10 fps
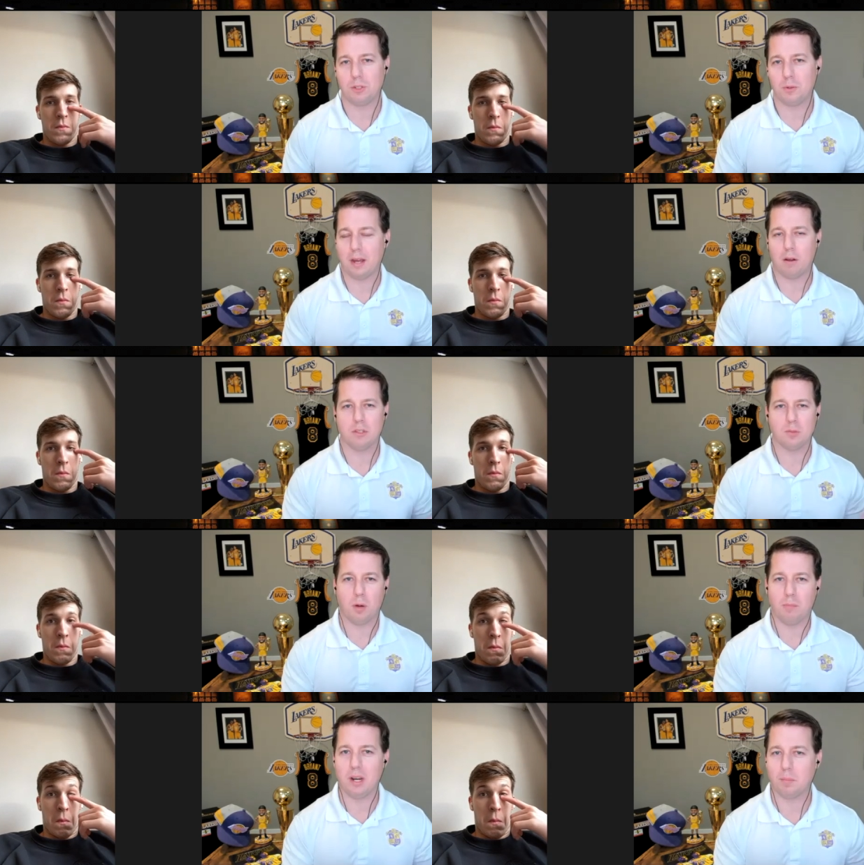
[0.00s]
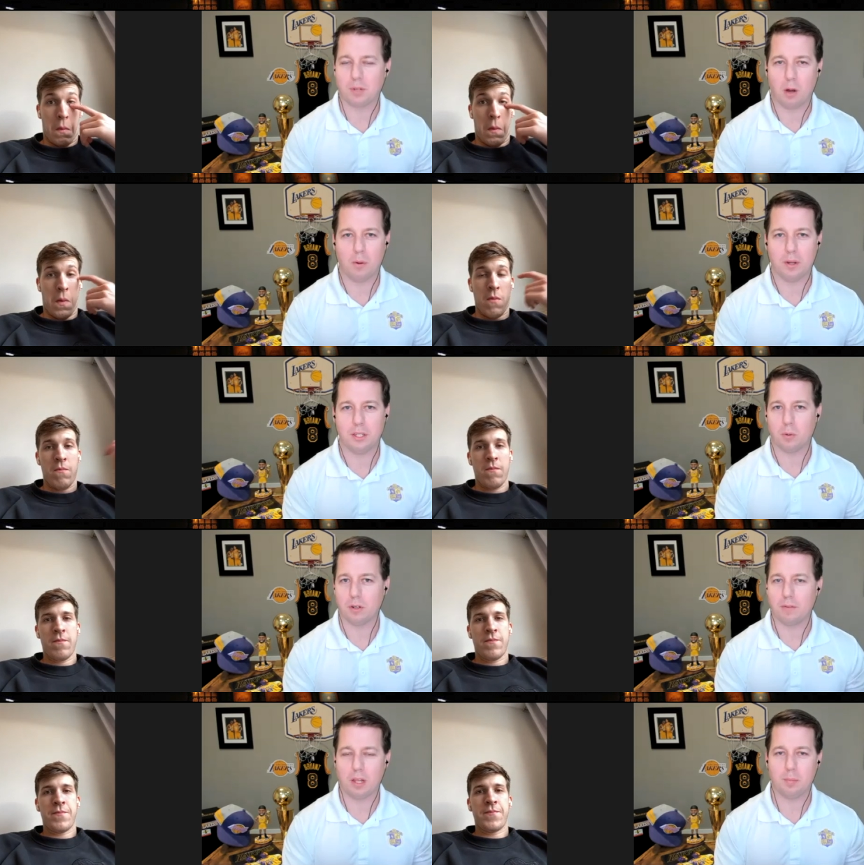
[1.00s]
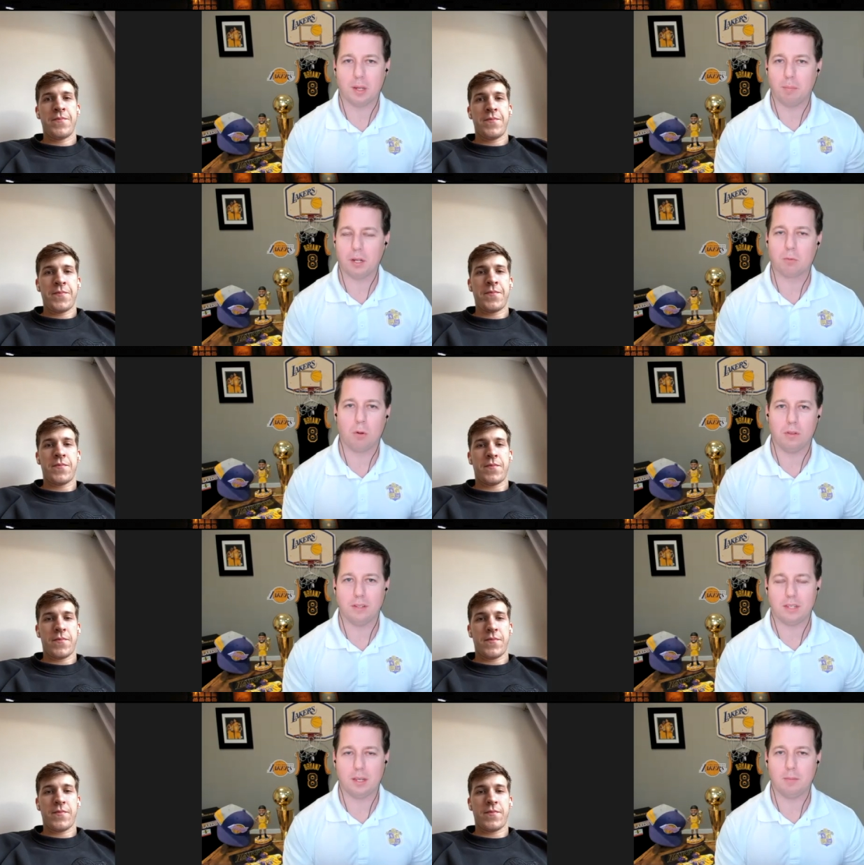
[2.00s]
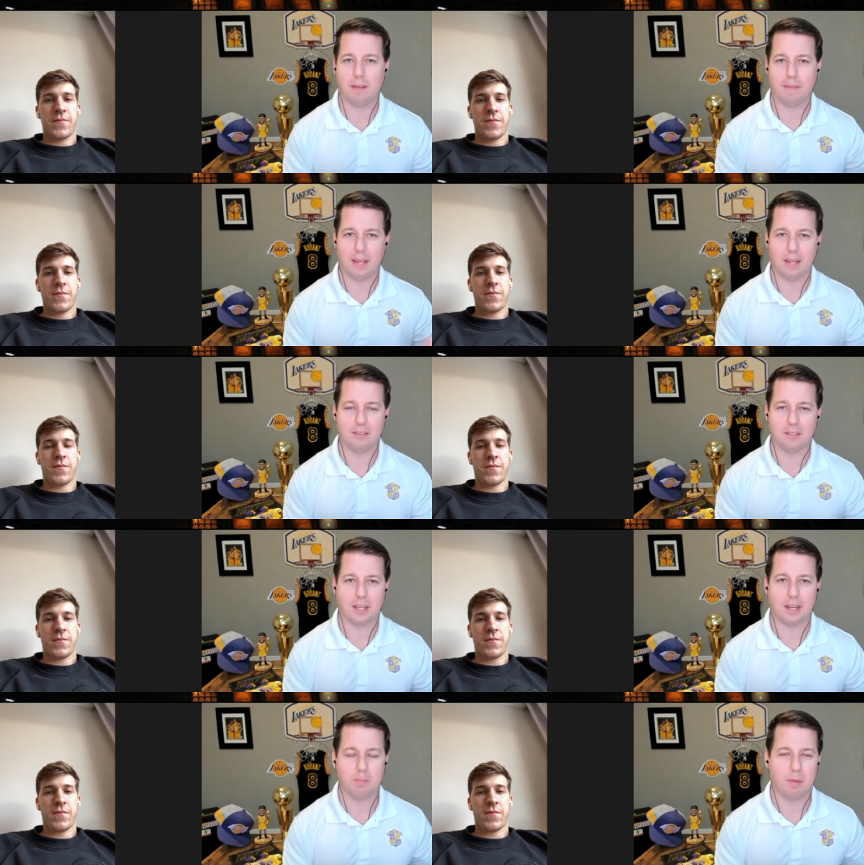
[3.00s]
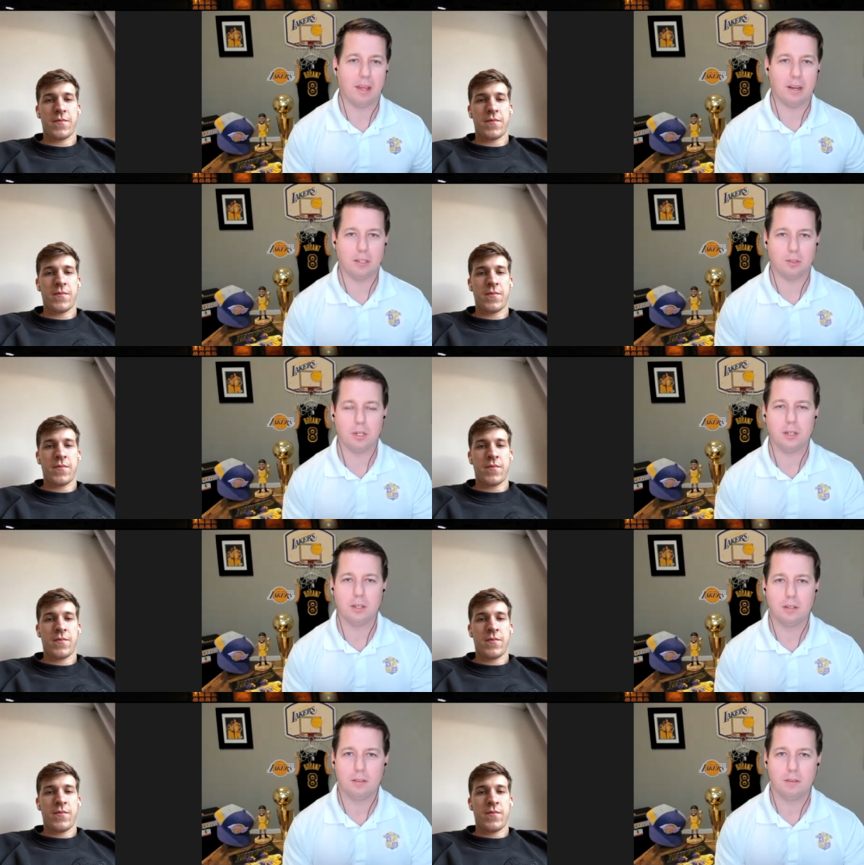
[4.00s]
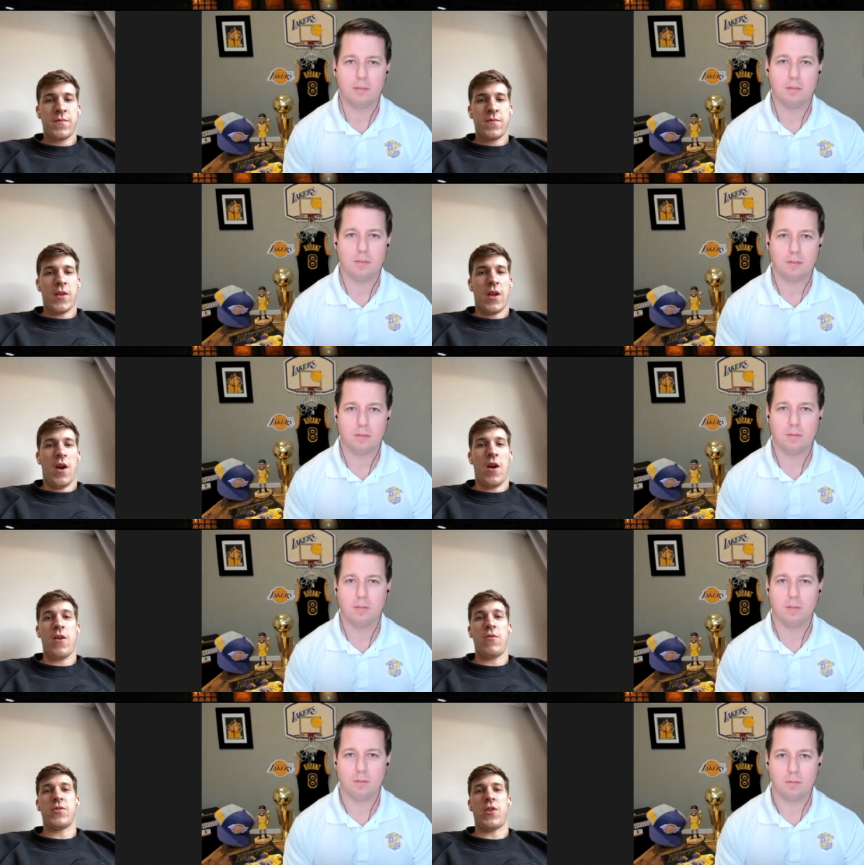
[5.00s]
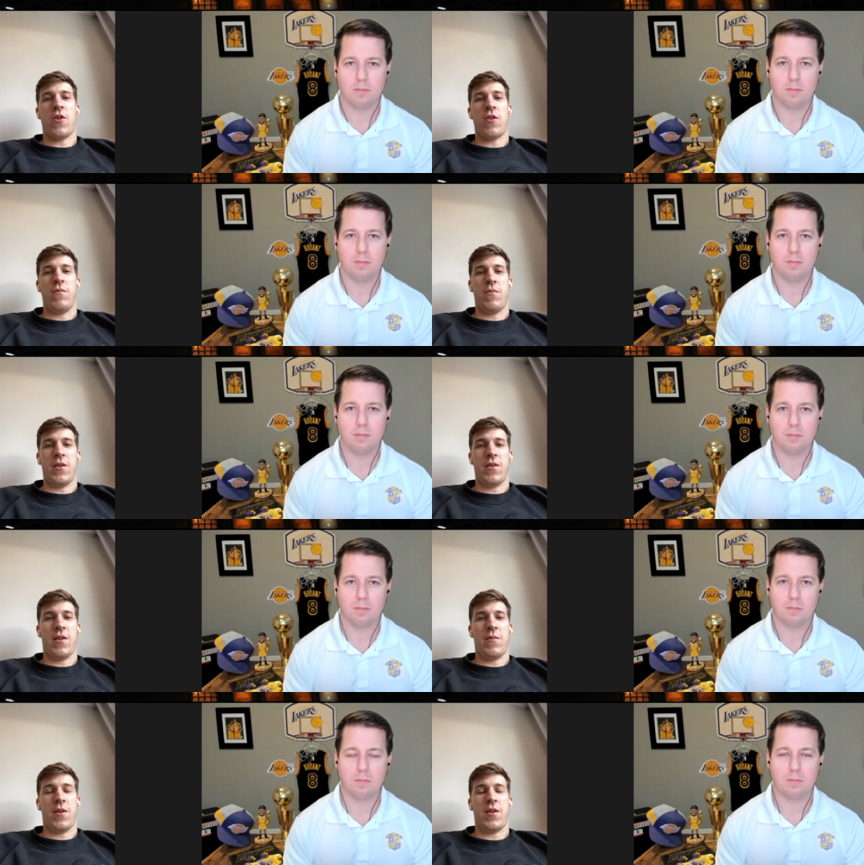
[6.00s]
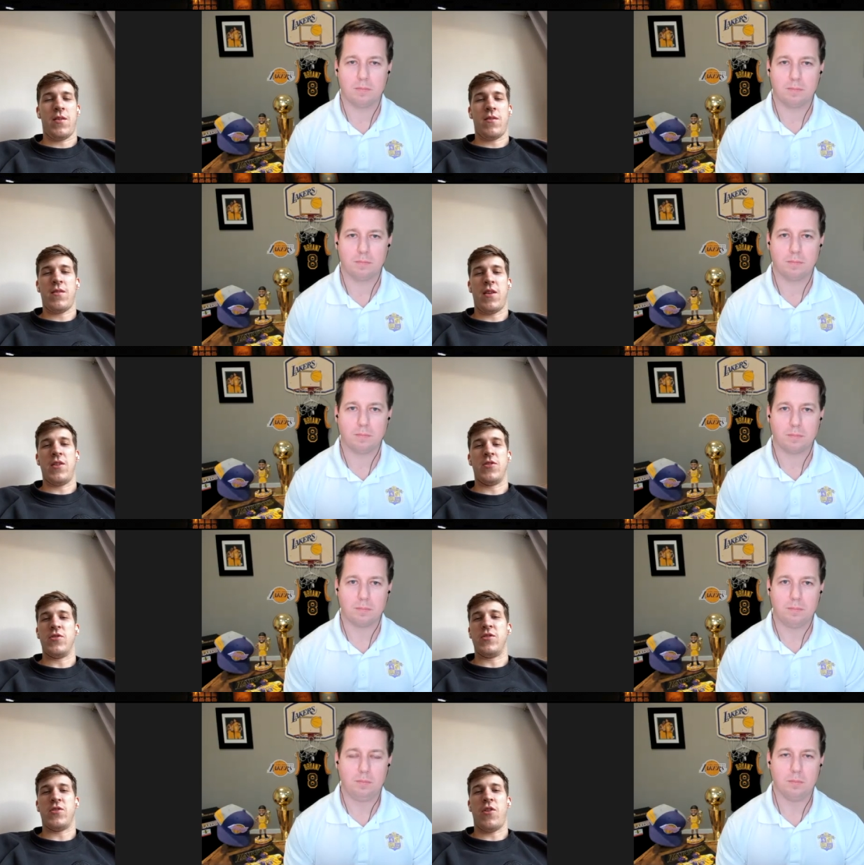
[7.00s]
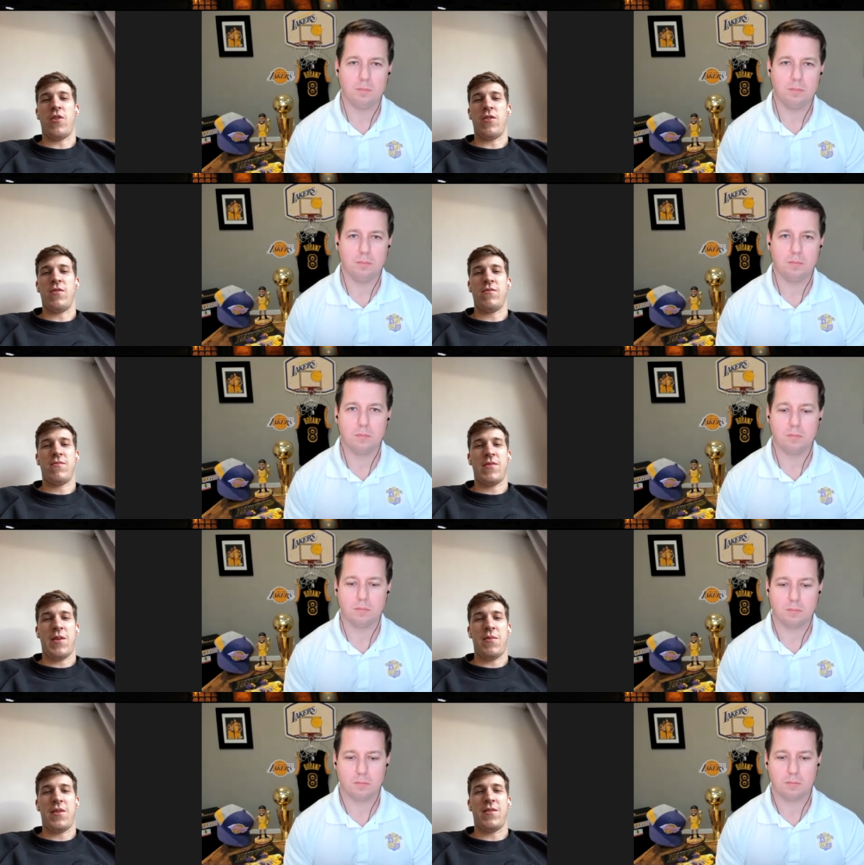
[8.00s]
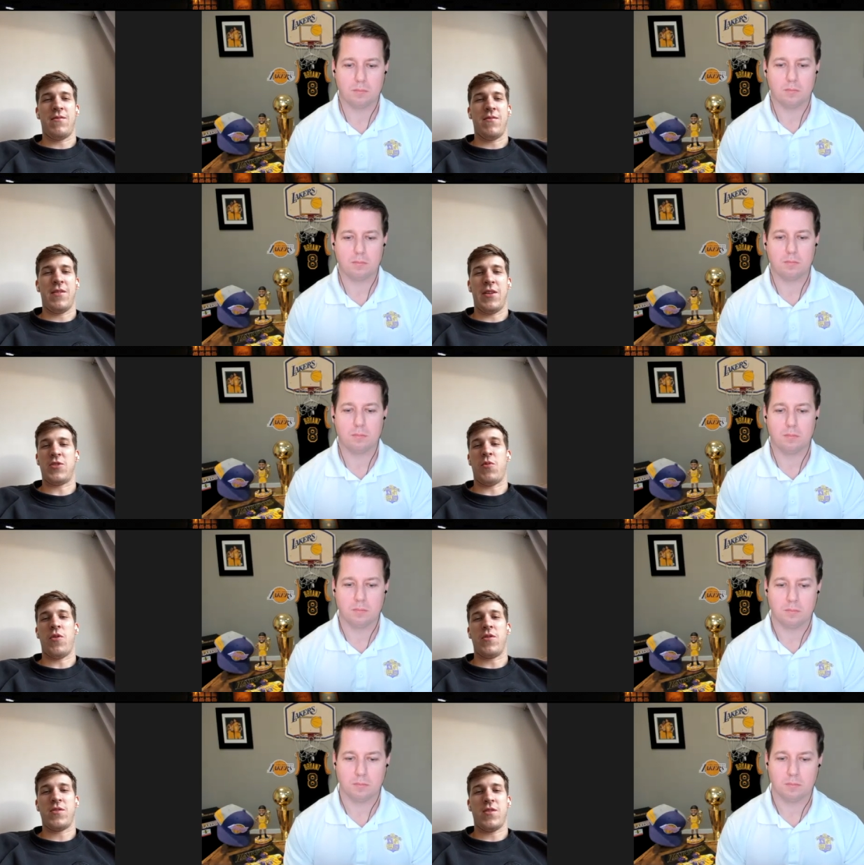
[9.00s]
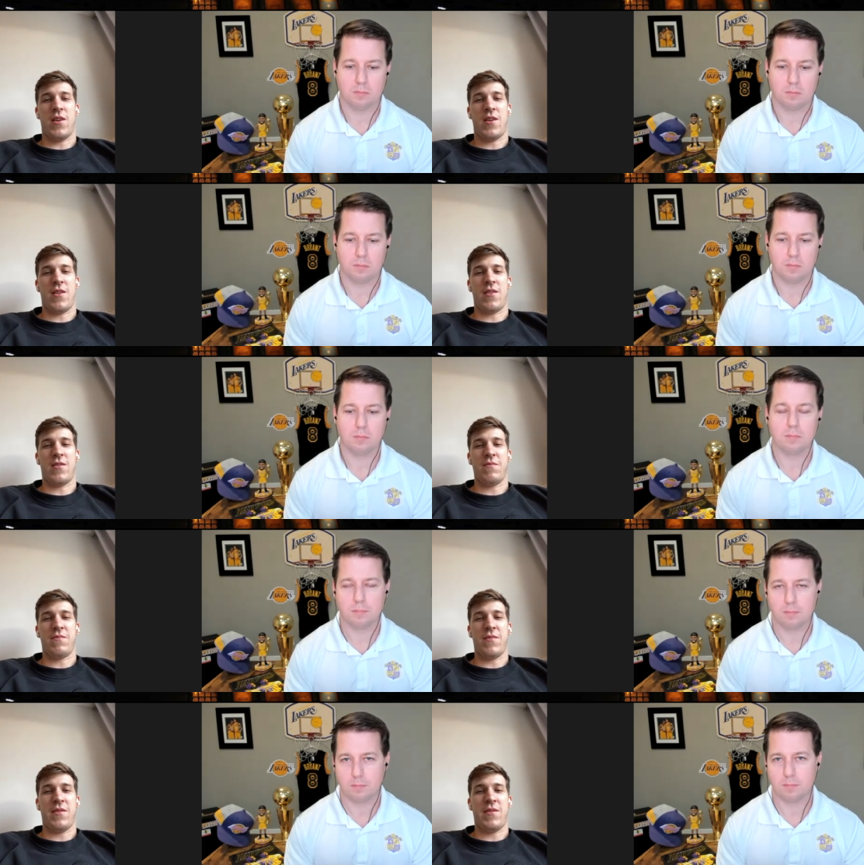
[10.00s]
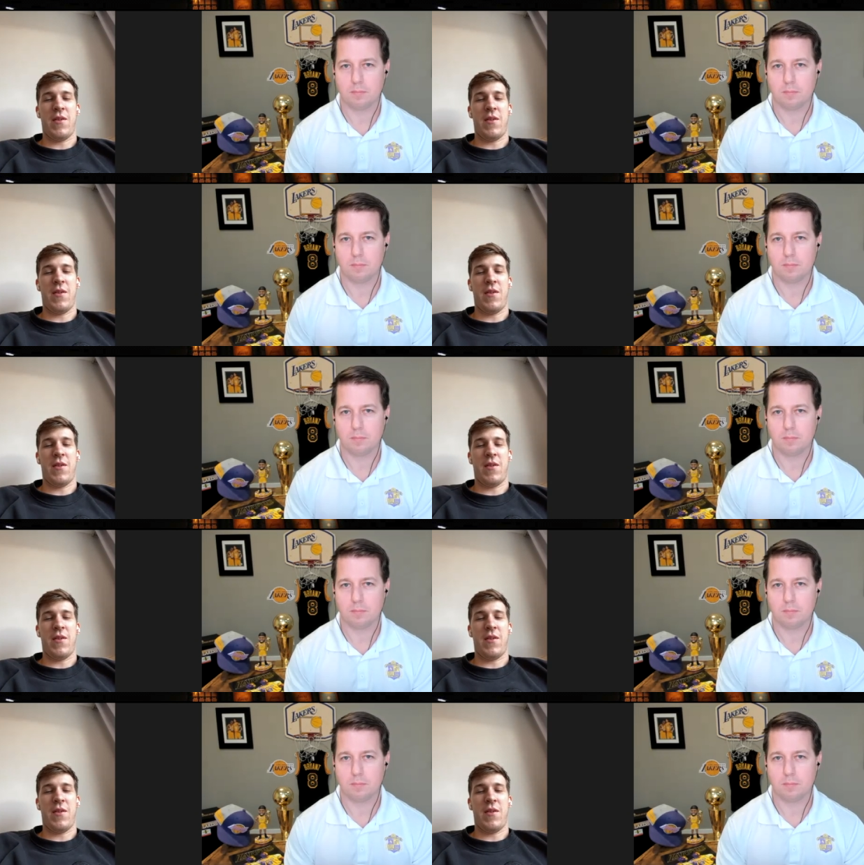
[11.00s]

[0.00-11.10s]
Speaker 1: once you had all this momentum going, you were developing a big role in the team, and then to get hit by that injury?
Speaker 2: Uh, it was hard, but I mean, injuries are, I mean, it's sports. Um,